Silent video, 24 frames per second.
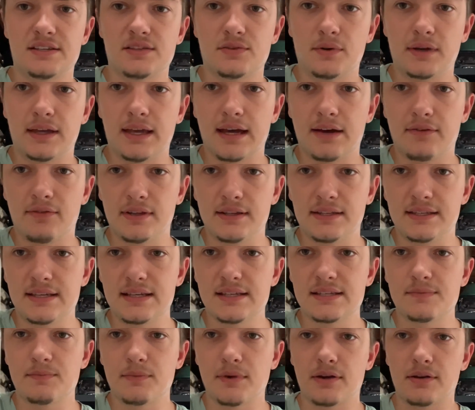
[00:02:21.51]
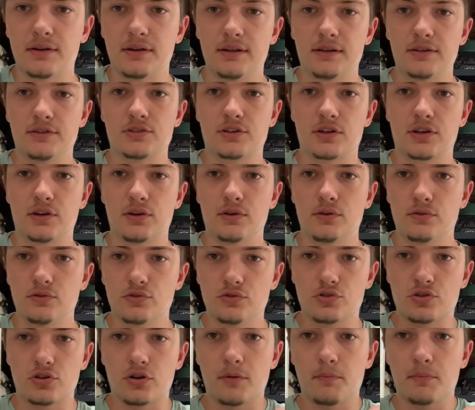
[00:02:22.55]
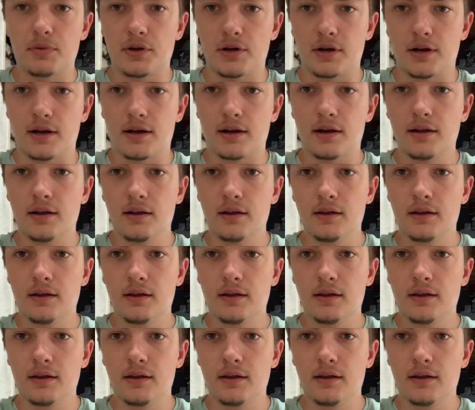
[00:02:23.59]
So we have a dismounted dragoon trumpeter